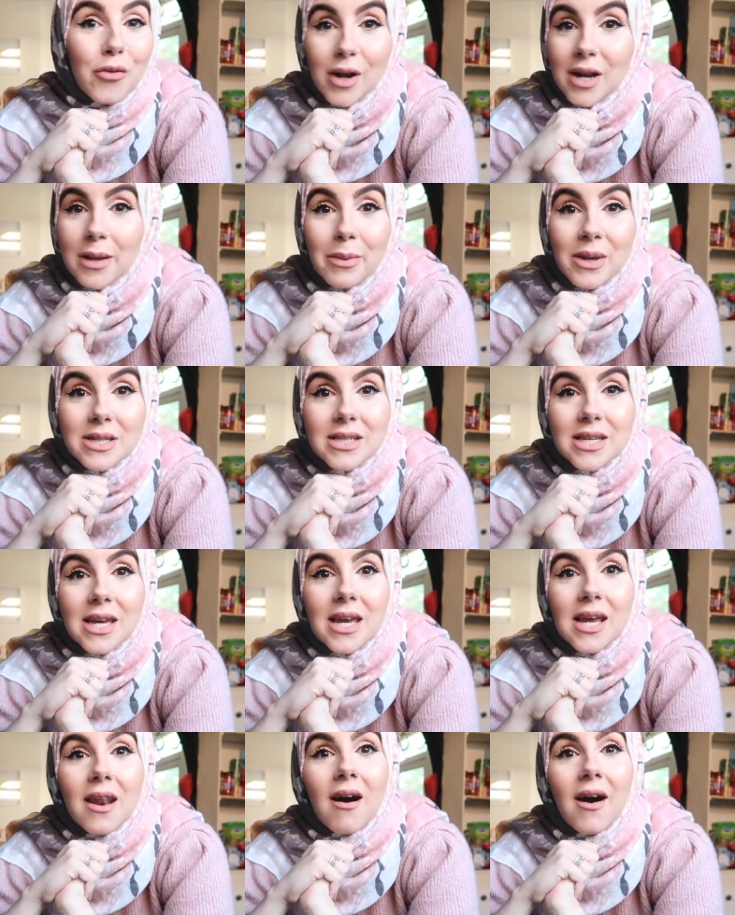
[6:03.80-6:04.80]
really
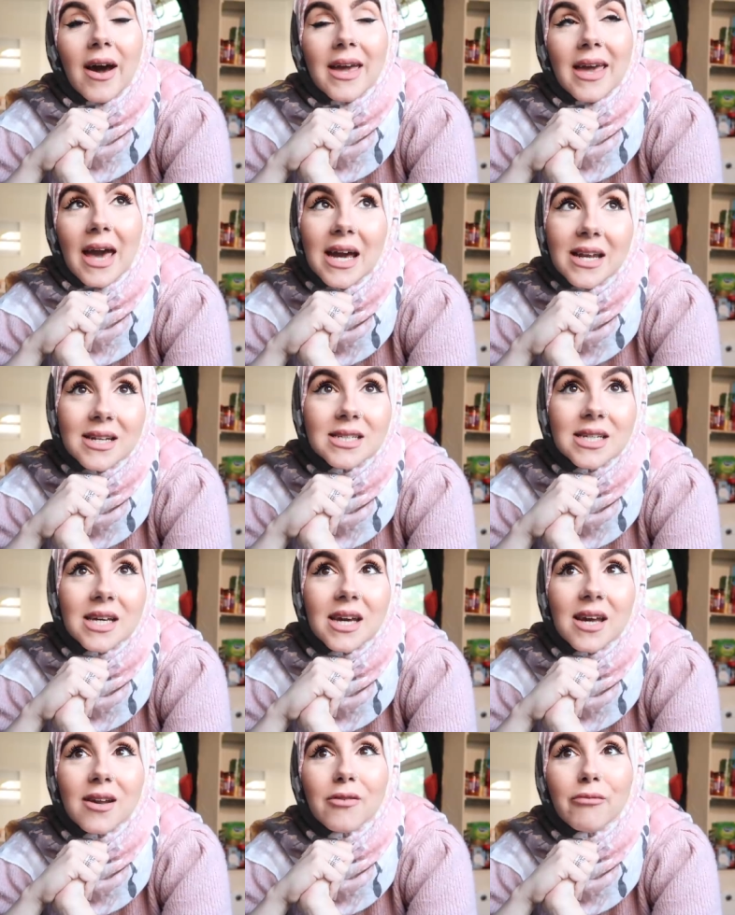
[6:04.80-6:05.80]
busy, like
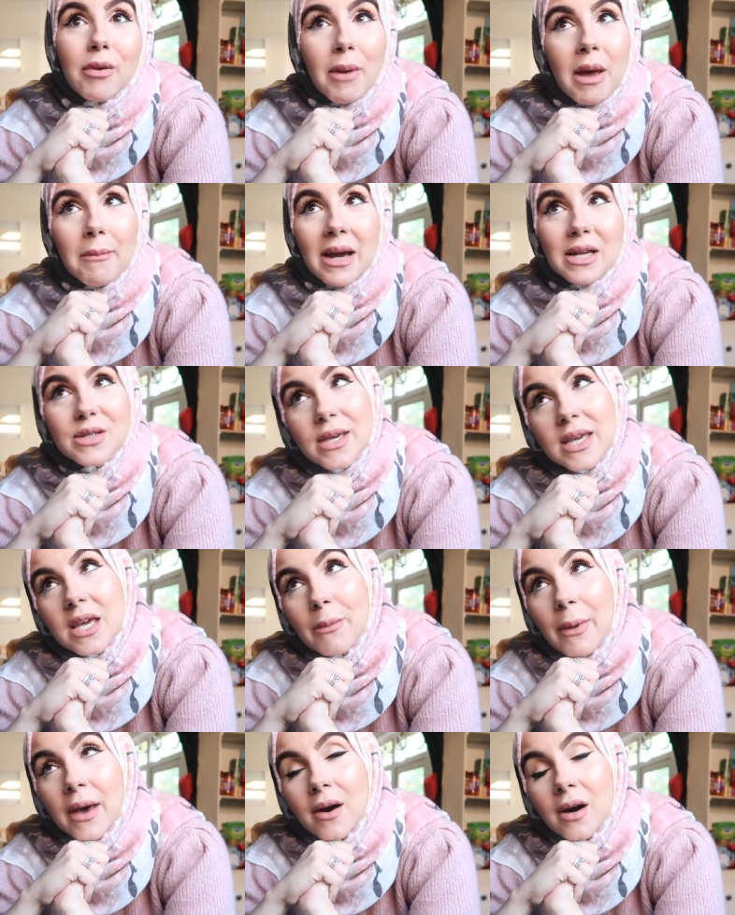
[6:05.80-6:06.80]
editing, replying back to
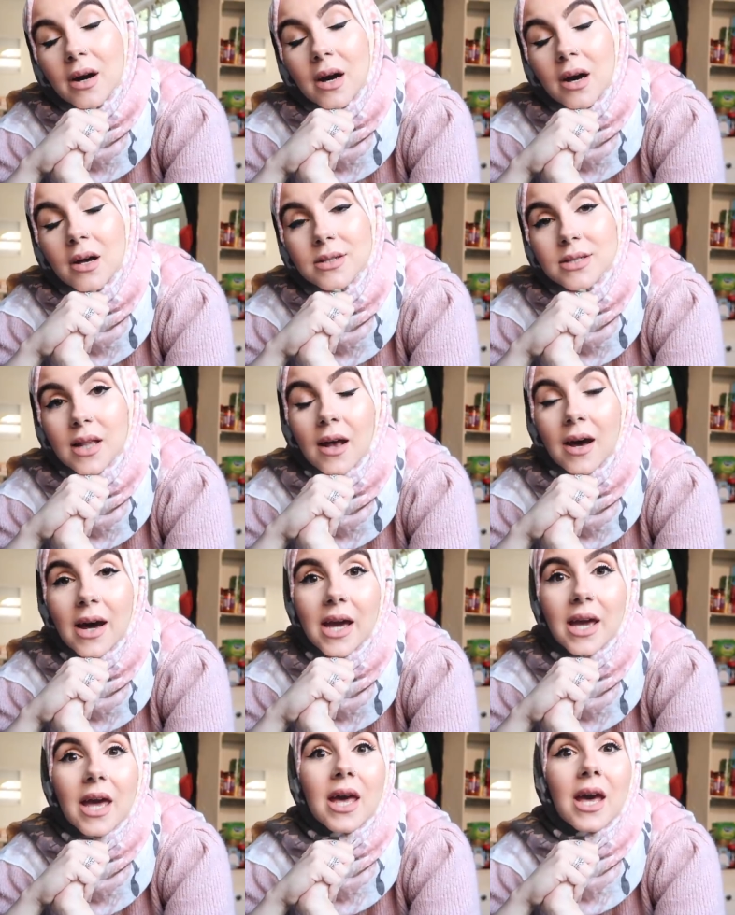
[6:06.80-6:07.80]
emails,
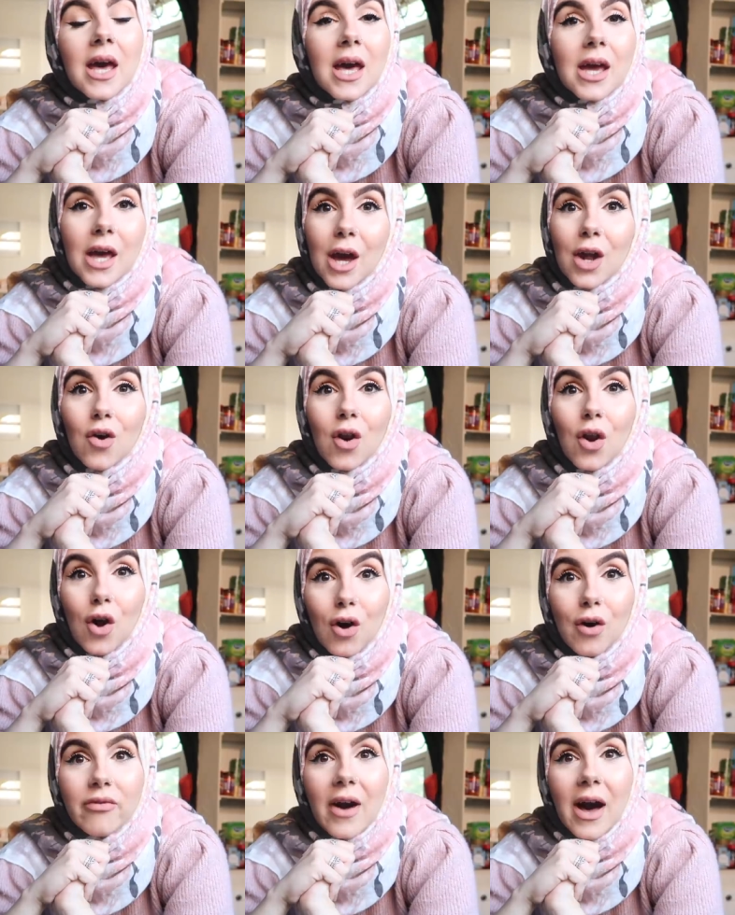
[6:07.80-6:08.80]
like getting a
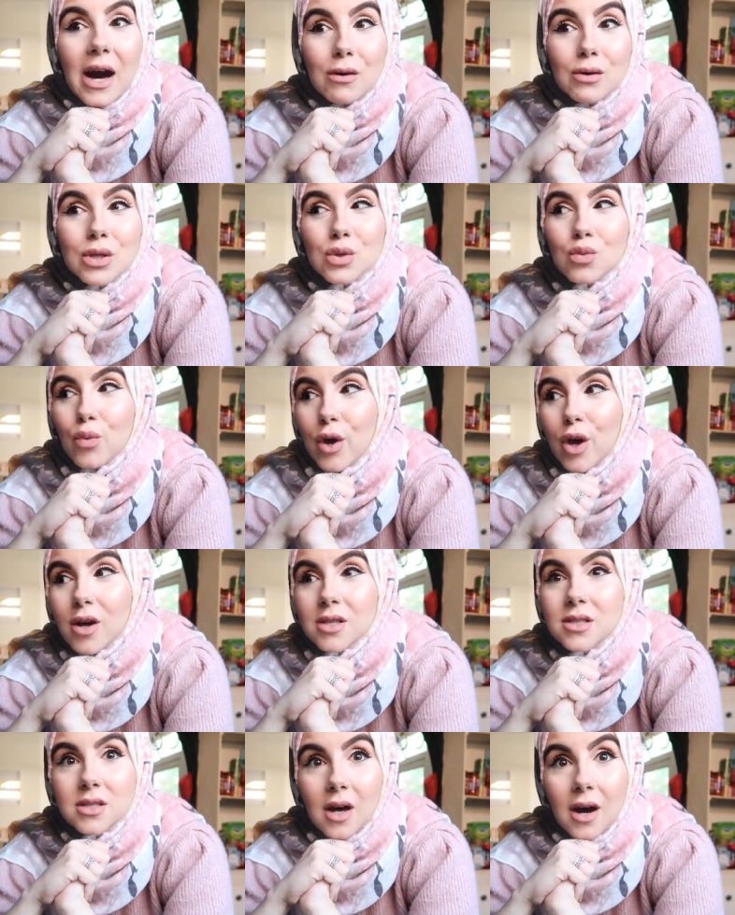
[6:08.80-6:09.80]
lot of
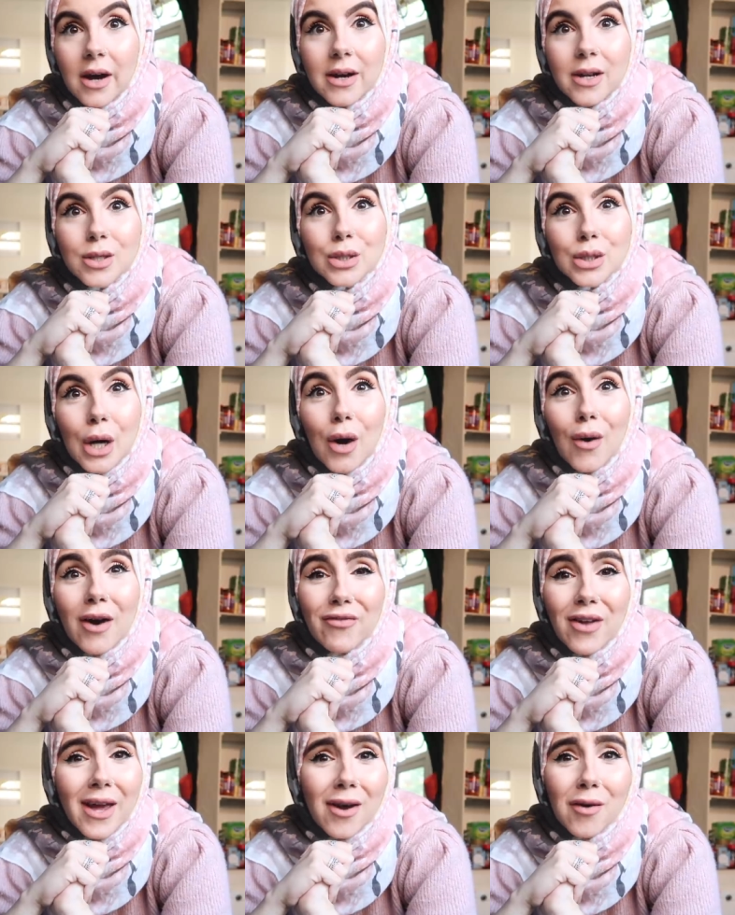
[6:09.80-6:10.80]
housework done. So I
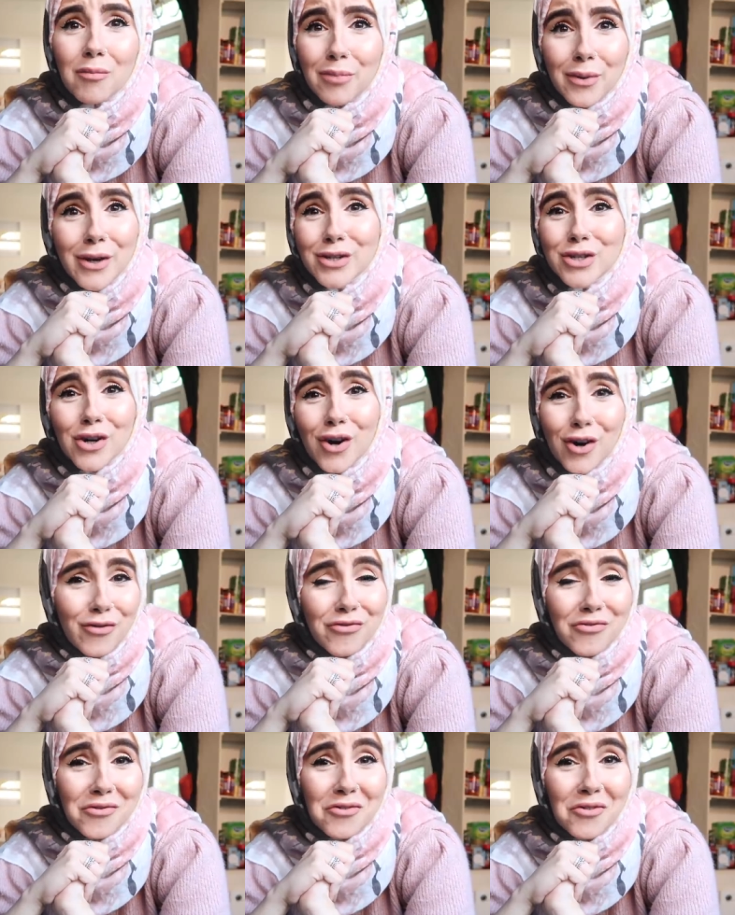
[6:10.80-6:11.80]
feel like I'm burnt
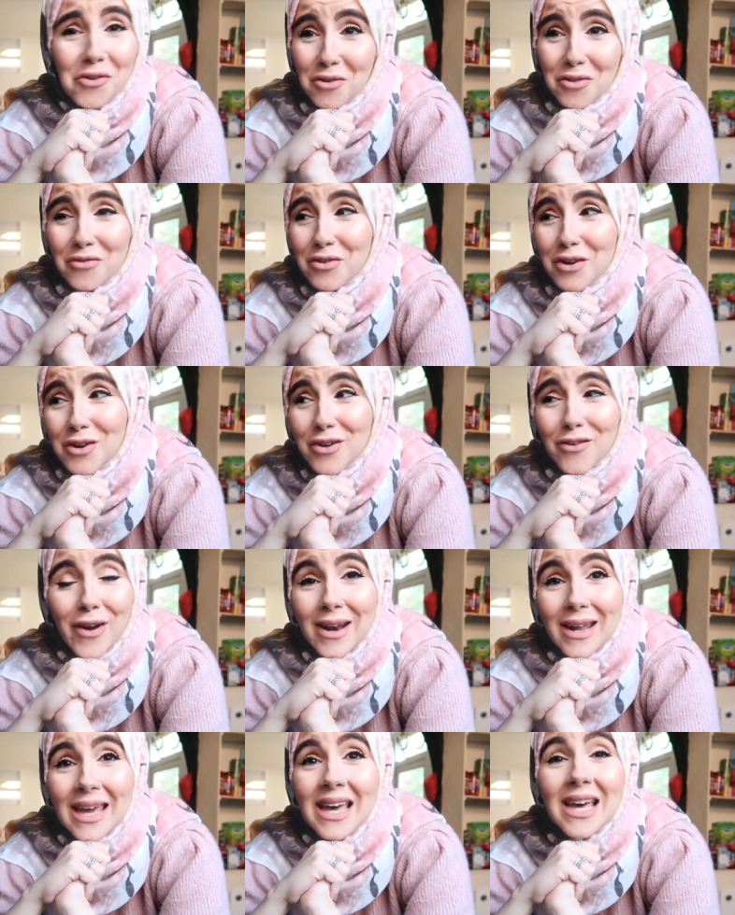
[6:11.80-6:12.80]
off all the food
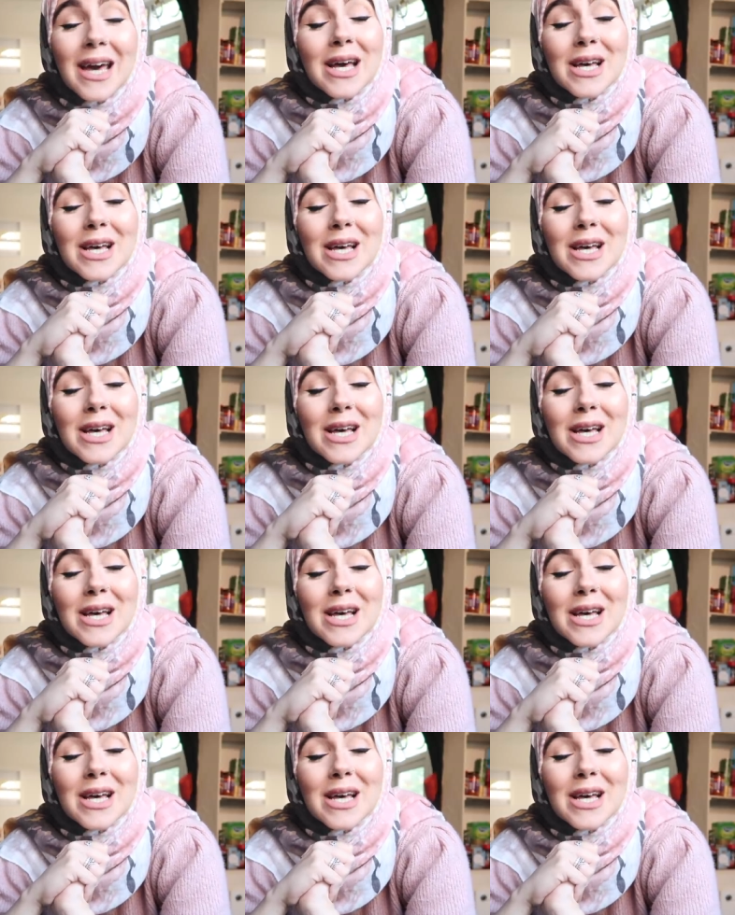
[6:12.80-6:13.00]
already.